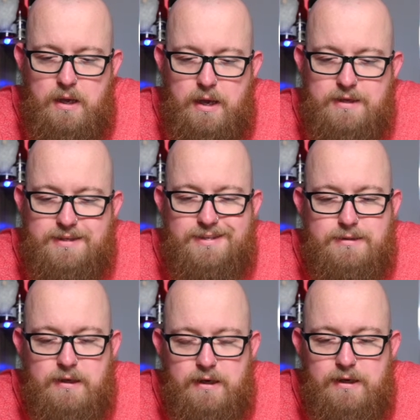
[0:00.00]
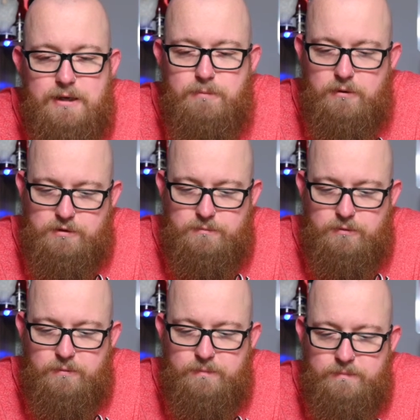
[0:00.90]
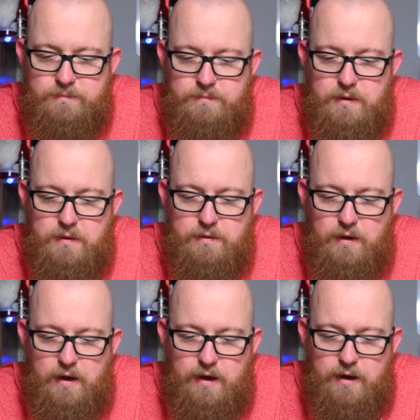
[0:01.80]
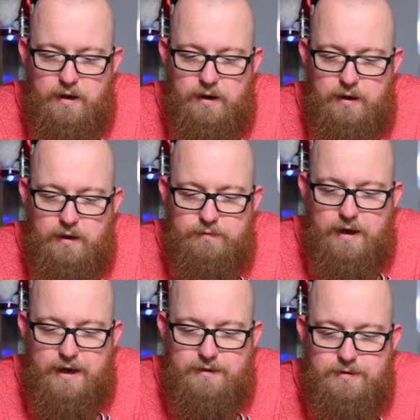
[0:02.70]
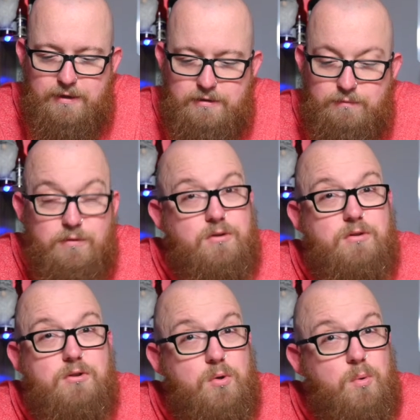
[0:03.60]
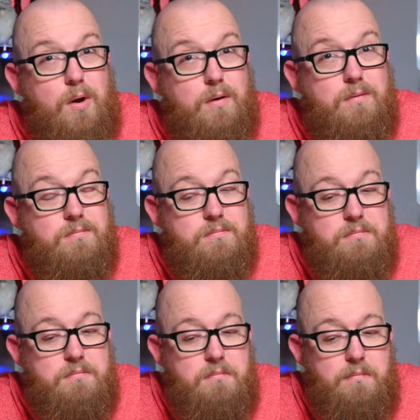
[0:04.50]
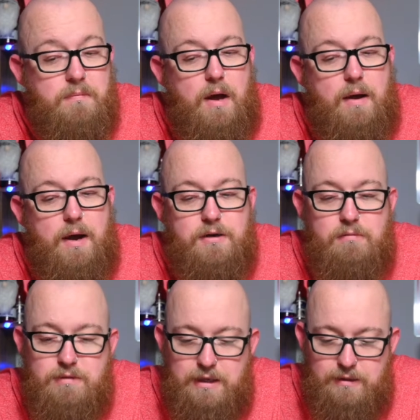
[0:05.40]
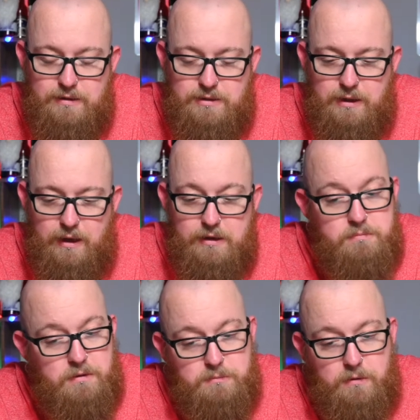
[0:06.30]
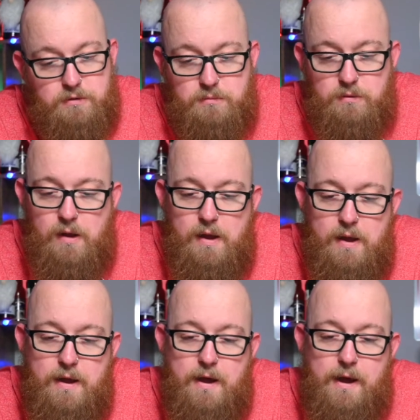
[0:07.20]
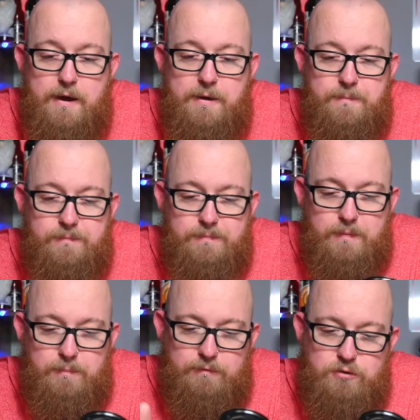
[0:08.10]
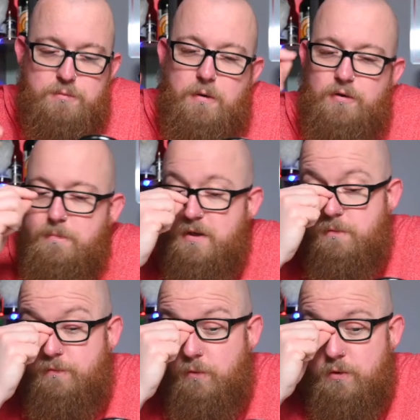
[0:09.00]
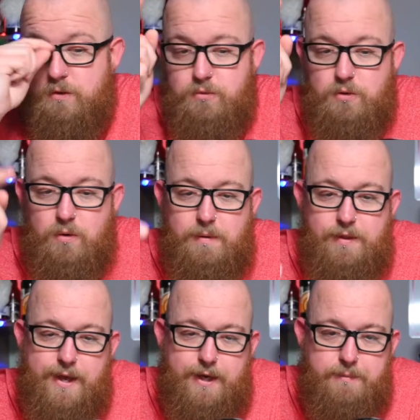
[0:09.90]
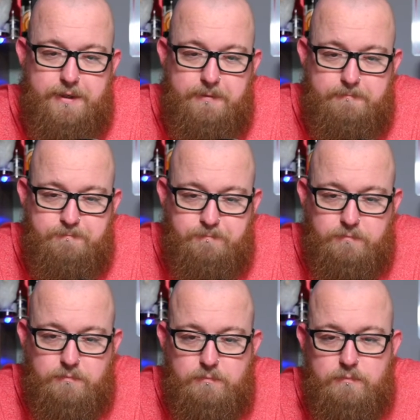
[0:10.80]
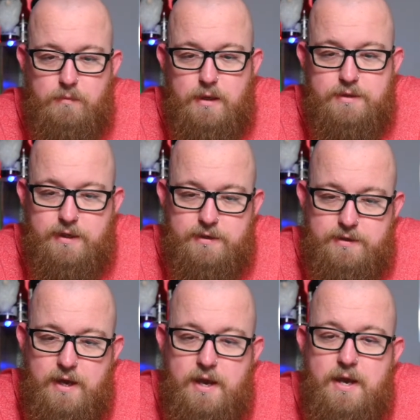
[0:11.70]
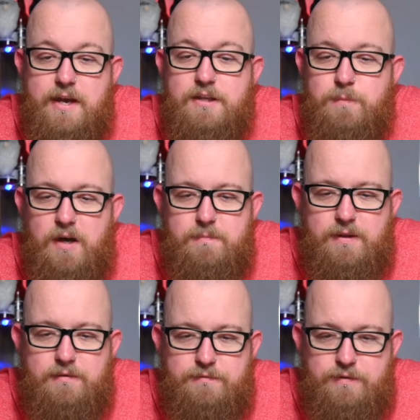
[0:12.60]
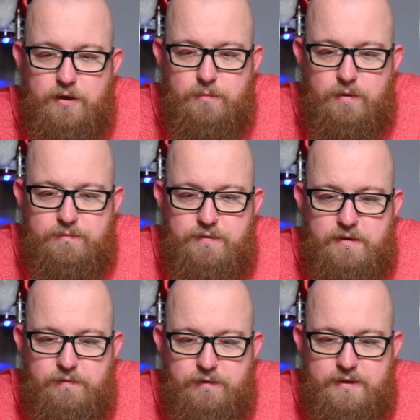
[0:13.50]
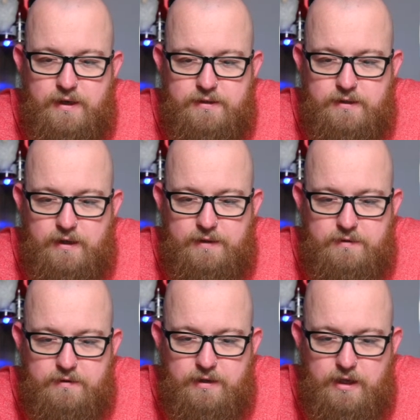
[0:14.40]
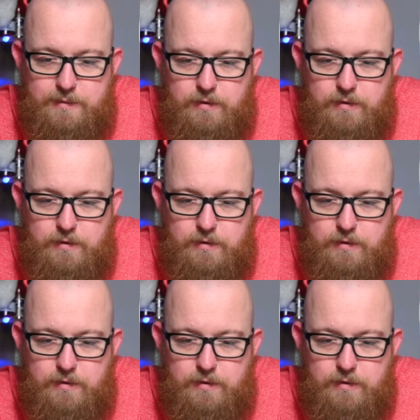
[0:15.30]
It's entirely possible that I have had this for too long. I don't think that's the case, but it's possible. But I've just spotted the best before, so we'll talk about that in a minute. It says, inspired by the film of V for Vendetta and the theme